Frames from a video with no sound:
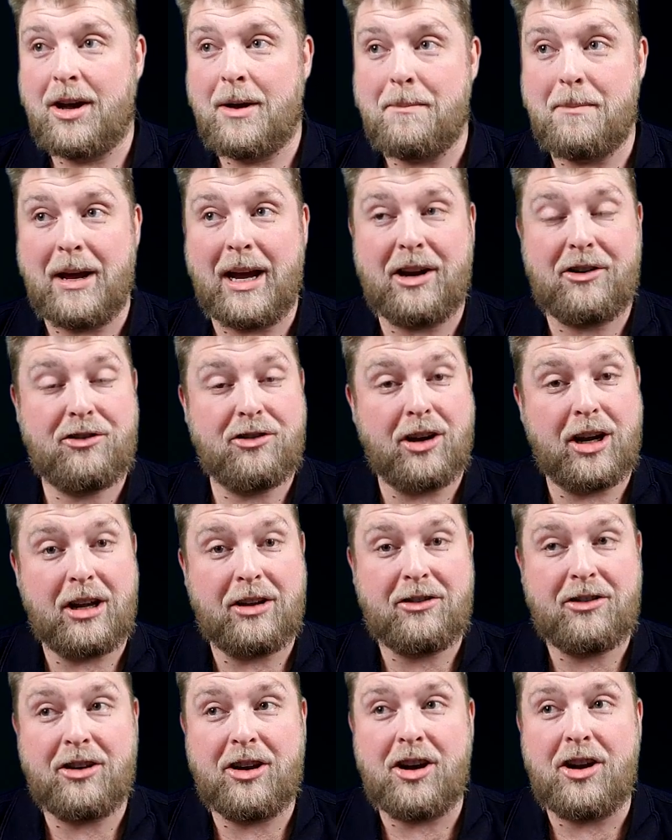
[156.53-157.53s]
Make sure you
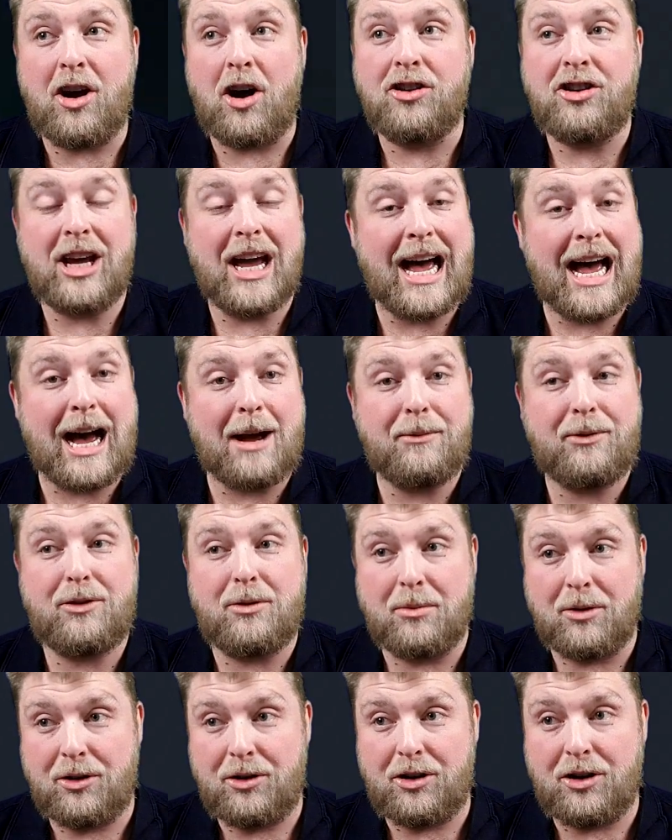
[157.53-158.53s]
turn on your apps
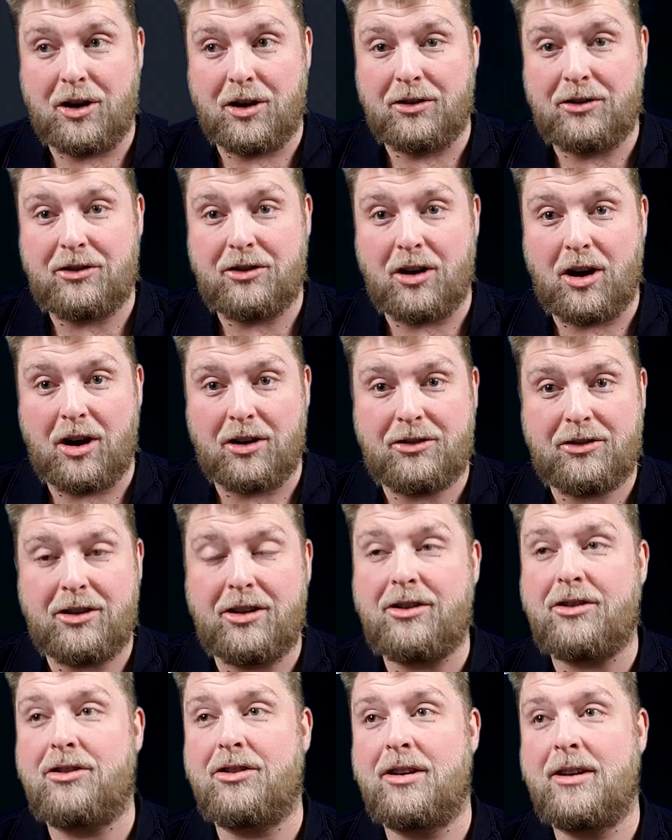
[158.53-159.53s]
from unknown
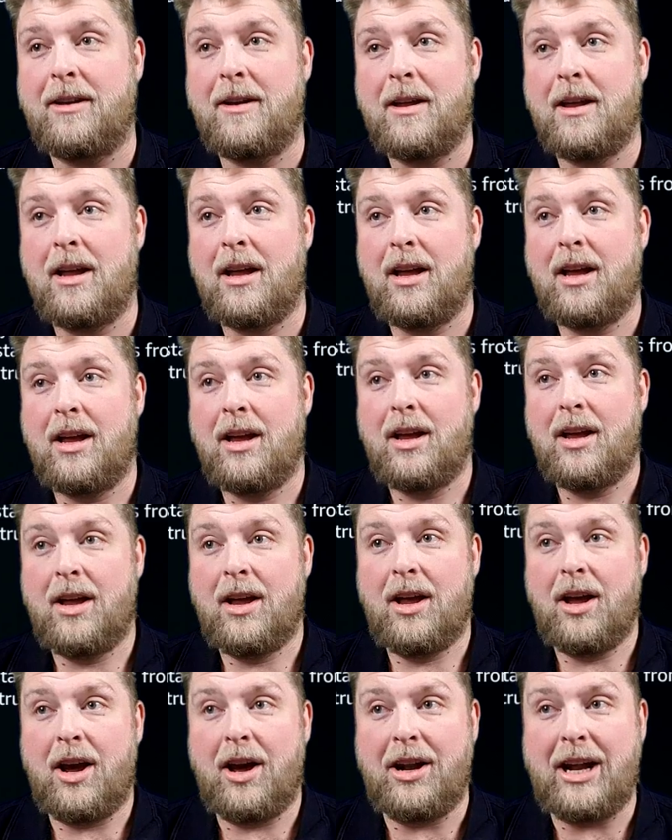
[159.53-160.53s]
sources,
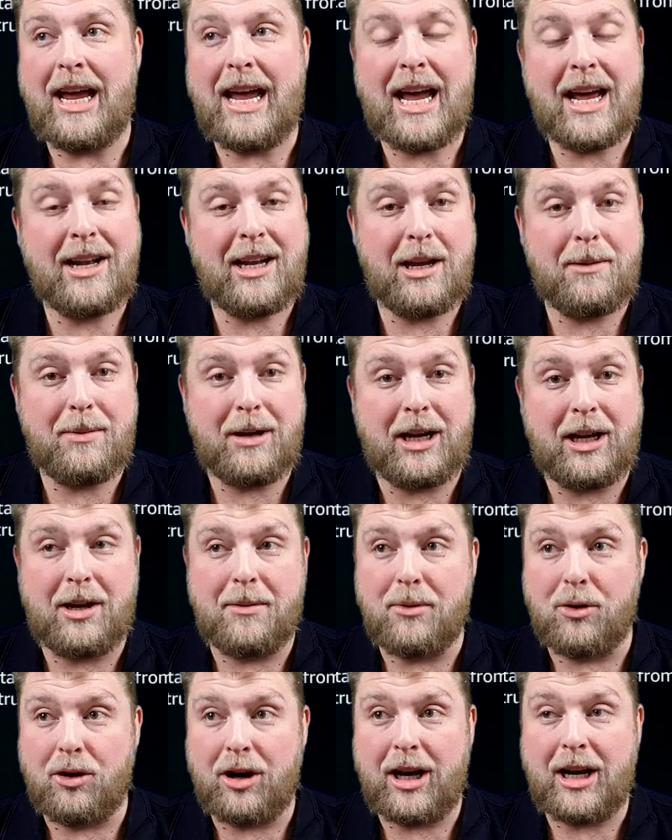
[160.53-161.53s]
and ADB
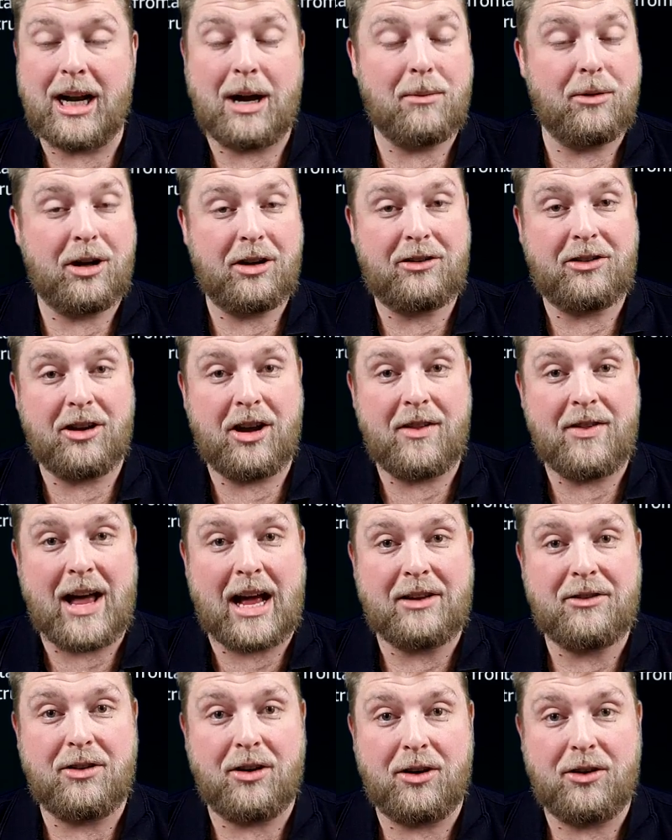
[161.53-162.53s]
debugging. I'm going to turn
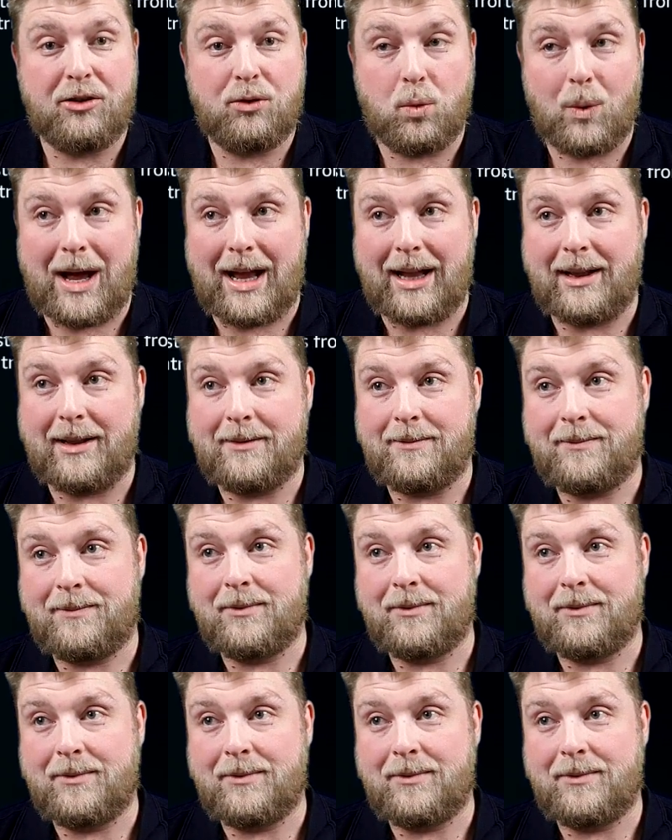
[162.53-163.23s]
that on as well.